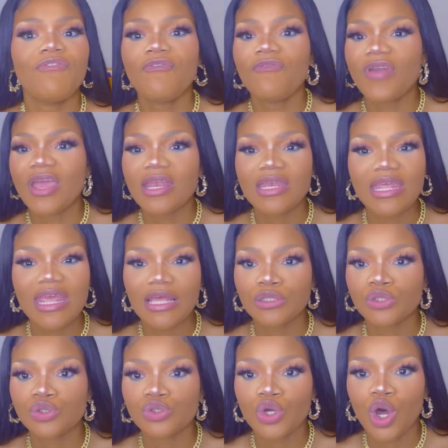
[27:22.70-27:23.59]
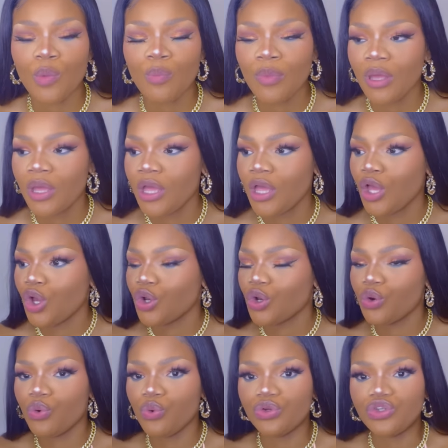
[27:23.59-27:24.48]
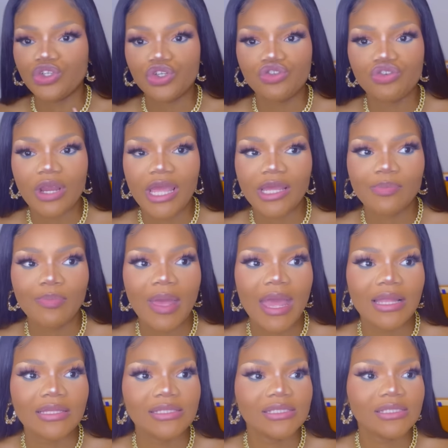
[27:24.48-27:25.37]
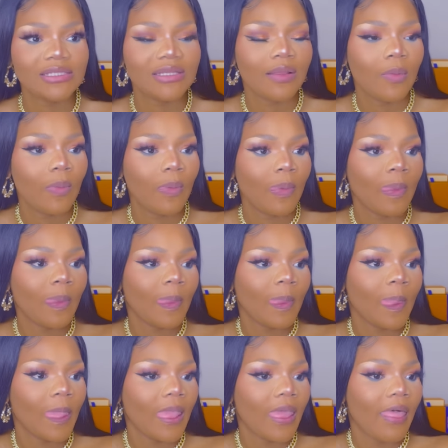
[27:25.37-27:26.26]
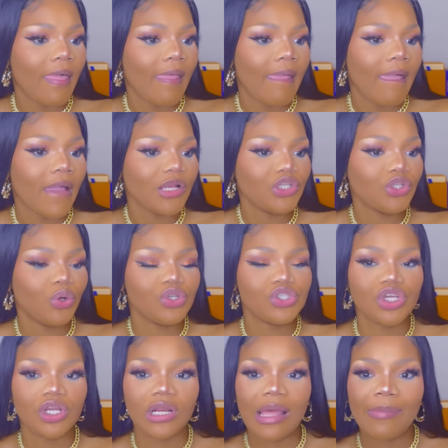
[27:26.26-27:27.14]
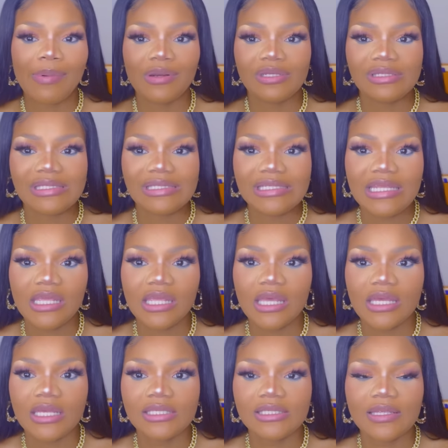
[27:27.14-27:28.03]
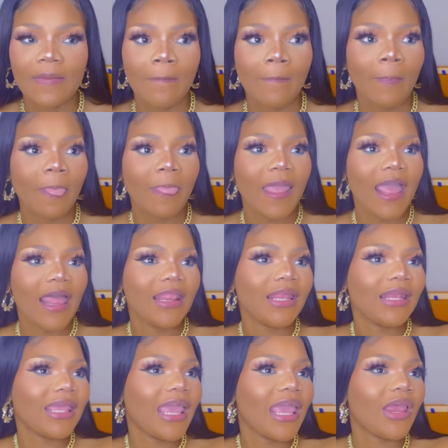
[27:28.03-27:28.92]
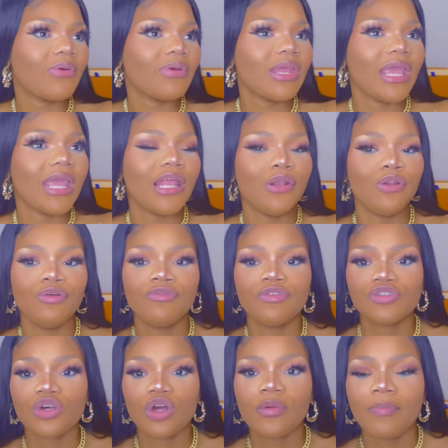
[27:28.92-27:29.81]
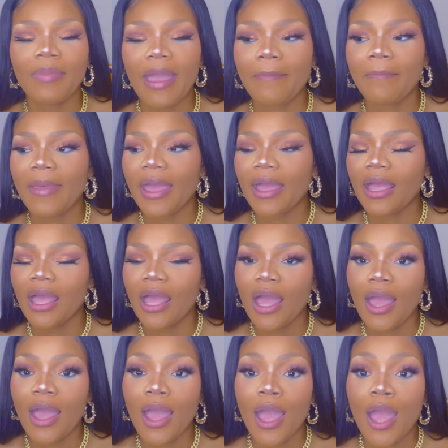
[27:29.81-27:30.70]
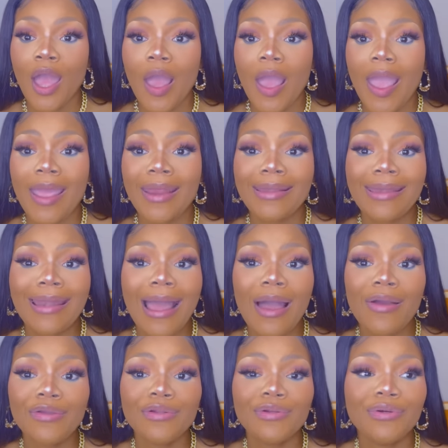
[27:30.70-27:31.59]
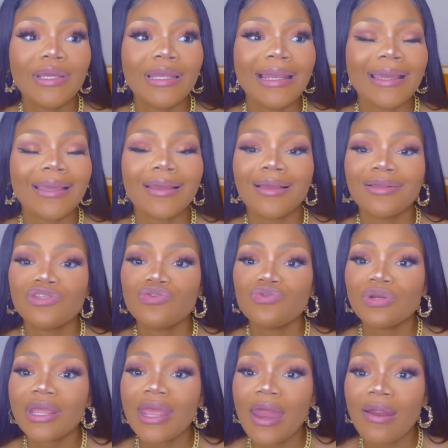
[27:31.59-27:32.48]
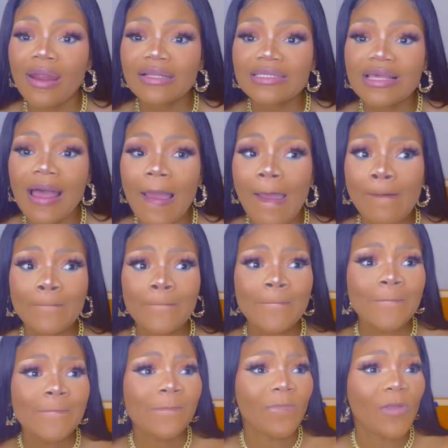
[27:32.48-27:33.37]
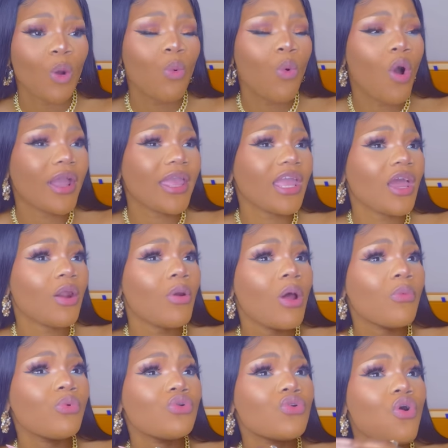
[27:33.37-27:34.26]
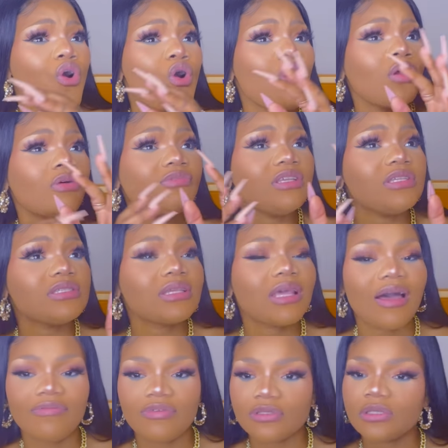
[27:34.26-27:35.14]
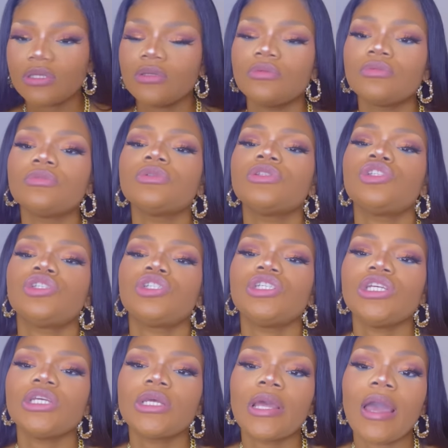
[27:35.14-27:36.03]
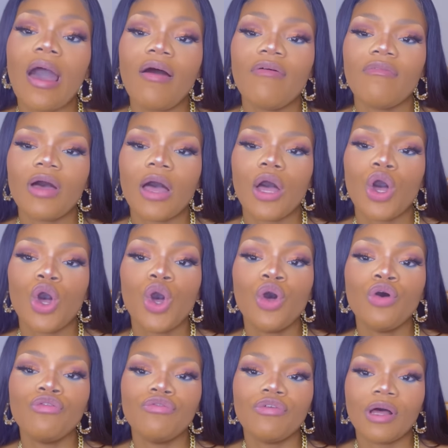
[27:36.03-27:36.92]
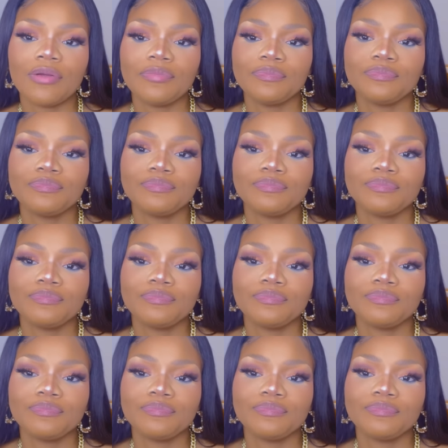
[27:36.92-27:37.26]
Fendi as a top, Gucci track pants, Dolce & Gabbana sneakers, and then carry a Louis Vuitton backpack. And now you're looking like a cartoon character walking around with all of these gavas. G-Gava, Hova.